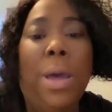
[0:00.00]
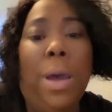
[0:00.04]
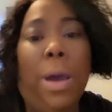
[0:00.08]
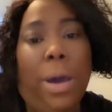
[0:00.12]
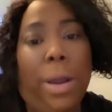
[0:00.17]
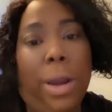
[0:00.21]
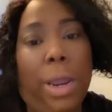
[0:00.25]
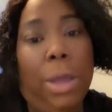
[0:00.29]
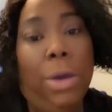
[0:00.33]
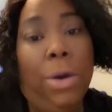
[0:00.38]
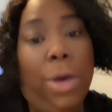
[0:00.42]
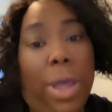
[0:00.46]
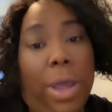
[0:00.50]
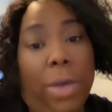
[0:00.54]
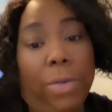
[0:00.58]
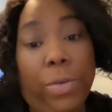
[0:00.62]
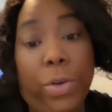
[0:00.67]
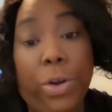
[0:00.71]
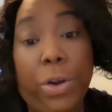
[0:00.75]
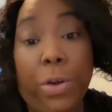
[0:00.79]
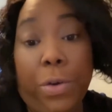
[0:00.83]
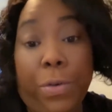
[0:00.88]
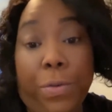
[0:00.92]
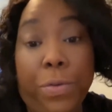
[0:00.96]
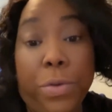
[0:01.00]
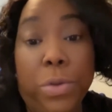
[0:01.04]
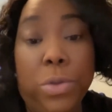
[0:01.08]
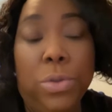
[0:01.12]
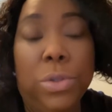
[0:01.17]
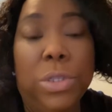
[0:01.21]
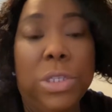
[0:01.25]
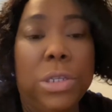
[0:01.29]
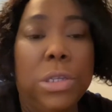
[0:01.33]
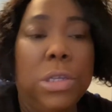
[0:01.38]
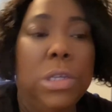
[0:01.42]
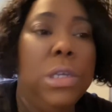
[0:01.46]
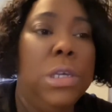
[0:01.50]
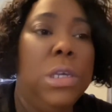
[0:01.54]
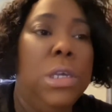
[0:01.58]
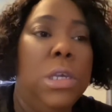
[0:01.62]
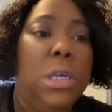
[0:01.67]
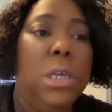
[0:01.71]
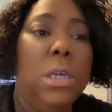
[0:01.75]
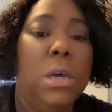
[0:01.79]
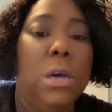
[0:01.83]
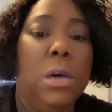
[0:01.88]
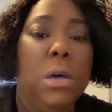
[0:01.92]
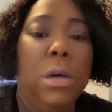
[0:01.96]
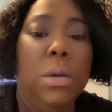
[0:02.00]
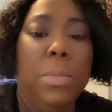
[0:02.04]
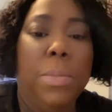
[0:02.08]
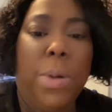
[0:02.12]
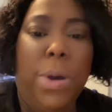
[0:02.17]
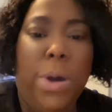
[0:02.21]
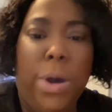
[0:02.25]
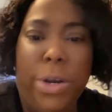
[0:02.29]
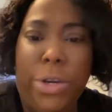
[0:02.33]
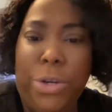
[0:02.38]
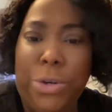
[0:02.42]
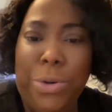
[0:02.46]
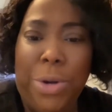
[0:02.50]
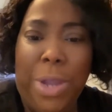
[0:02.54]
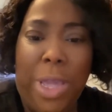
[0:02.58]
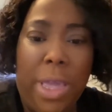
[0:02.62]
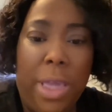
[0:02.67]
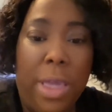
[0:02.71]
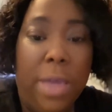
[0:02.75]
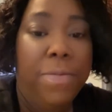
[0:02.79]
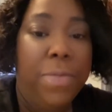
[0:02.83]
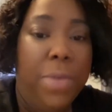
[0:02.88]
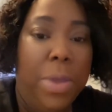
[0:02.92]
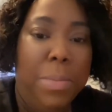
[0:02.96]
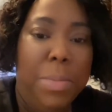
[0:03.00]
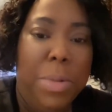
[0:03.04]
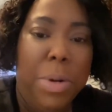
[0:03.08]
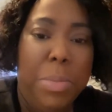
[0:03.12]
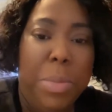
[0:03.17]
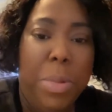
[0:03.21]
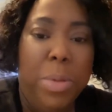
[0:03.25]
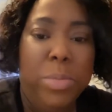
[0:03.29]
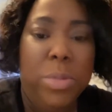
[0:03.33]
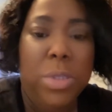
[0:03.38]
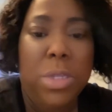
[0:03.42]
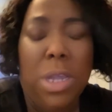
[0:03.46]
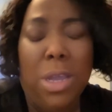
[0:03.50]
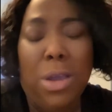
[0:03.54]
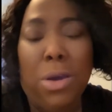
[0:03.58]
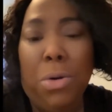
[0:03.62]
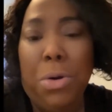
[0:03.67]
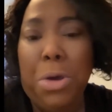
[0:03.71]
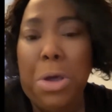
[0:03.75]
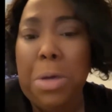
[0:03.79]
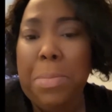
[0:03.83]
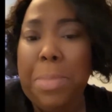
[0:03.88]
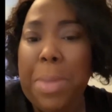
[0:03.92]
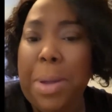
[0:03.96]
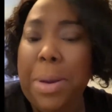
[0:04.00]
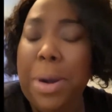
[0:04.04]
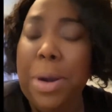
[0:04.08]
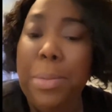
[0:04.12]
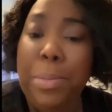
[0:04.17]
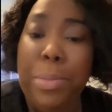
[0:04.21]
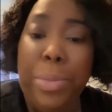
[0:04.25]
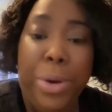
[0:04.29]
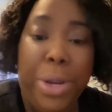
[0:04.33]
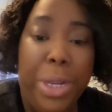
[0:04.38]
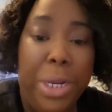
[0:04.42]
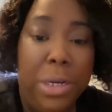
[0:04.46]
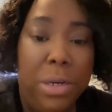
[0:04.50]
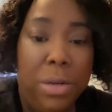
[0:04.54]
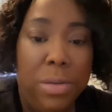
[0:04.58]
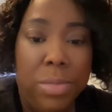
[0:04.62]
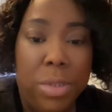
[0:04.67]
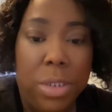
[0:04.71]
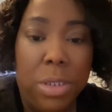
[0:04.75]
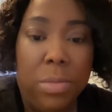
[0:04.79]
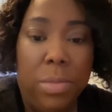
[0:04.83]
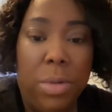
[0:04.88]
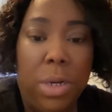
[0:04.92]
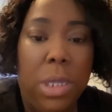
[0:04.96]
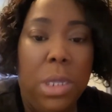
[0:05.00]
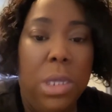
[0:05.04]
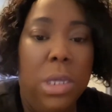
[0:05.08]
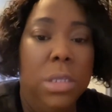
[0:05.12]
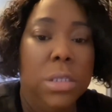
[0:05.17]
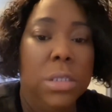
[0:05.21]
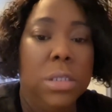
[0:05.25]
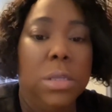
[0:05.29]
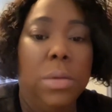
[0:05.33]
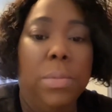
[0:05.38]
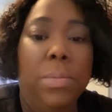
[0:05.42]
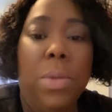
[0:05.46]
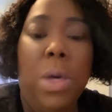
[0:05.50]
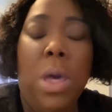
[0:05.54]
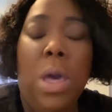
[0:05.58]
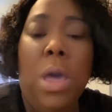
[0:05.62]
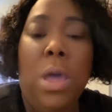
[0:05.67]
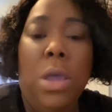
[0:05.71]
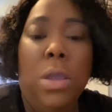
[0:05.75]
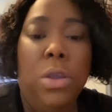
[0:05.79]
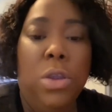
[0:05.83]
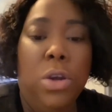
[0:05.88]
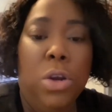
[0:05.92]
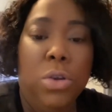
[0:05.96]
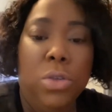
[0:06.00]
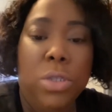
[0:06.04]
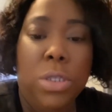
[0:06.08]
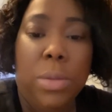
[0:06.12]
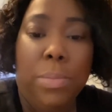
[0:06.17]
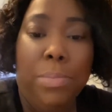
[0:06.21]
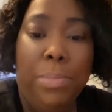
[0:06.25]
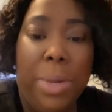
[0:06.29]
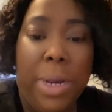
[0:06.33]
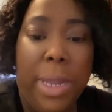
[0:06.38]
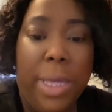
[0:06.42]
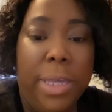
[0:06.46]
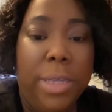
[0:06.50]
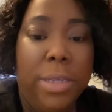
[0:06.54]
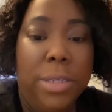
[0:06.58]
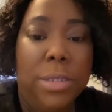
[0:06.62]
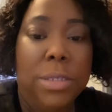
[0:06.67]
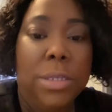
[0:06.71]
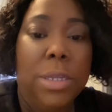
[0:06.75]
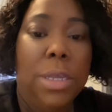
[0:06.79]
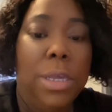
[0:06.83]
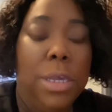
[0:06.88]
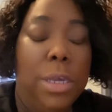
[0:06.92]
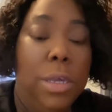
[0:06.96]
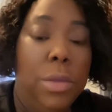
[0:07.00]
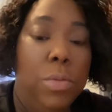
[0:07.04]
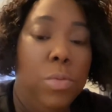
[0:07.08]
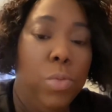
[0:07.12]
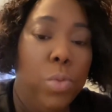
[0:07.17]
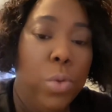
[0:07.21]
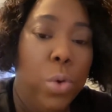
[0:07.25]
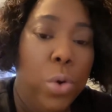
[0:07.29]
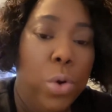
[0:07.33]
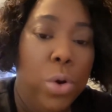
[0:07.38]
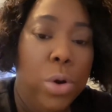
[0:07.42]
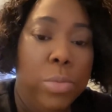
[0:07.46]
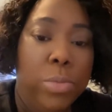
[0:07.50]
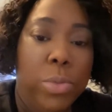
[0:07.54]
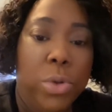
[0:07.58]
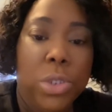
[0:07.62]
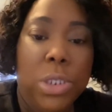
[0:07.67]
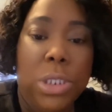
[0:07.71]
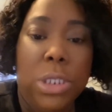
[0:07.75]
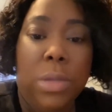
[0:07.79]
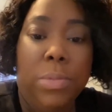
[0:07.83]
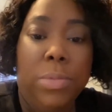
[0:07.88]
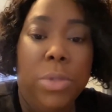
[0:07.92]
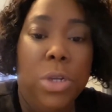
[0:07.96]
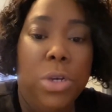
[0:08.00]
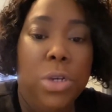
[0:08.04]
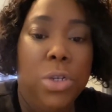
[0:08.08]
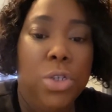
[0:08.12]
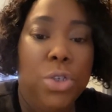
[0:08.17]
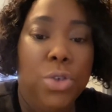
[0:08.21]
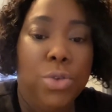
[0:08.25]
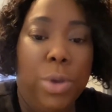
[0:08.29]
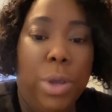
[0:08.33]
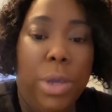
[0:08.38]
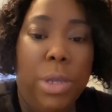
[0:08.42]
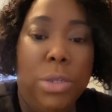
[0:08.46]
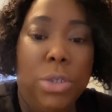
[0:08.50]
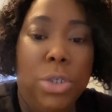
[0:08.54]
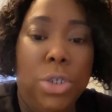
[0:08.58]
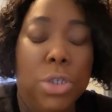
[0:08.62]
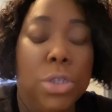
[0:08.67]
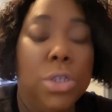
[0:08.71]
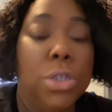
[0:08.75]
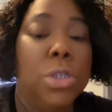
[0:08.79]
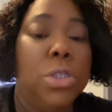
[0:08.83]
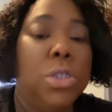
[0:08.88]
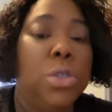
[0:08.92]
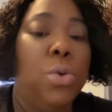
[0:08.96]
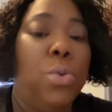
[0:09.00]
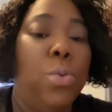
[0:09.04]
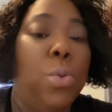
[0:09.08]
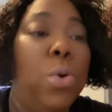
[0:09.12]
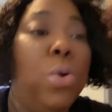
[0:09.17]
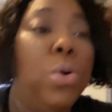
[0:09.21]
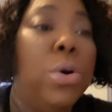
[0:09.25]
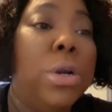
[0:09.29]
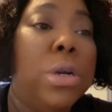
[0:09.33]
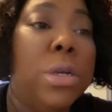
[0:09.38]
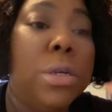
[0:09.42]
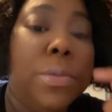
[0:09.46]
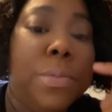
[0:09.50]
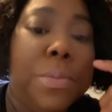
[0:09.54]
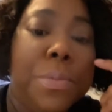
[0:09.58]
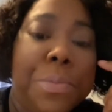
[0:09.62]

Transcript: Are they going to have enough food to eat? Um, or do they have family members they going to come out and bring them something to eat, some, you know, some blankets to keep warm or something to drink, jugs of water?